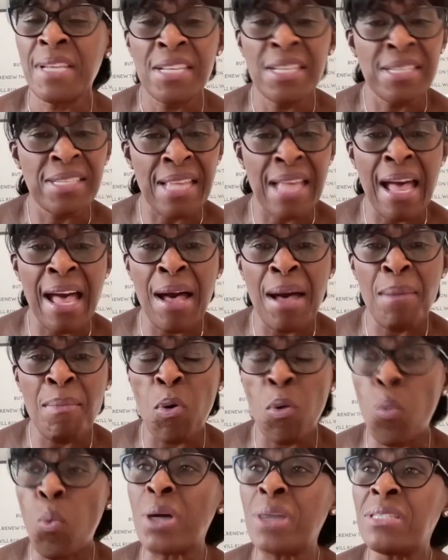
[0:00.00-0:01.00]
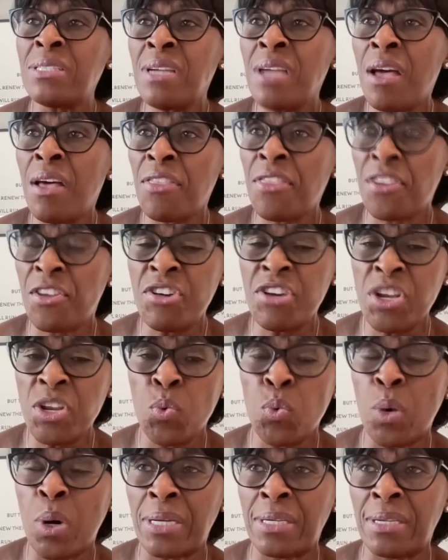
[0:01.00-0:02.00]

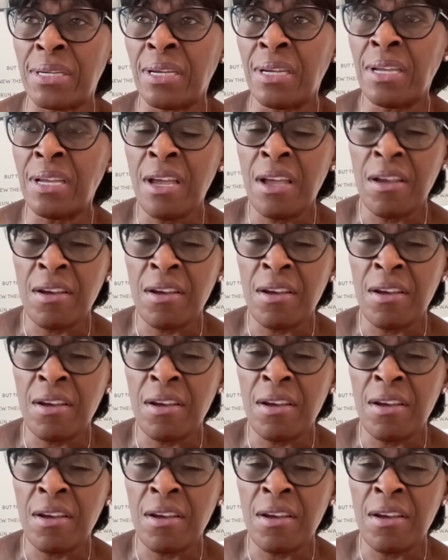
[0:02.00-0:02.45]
131,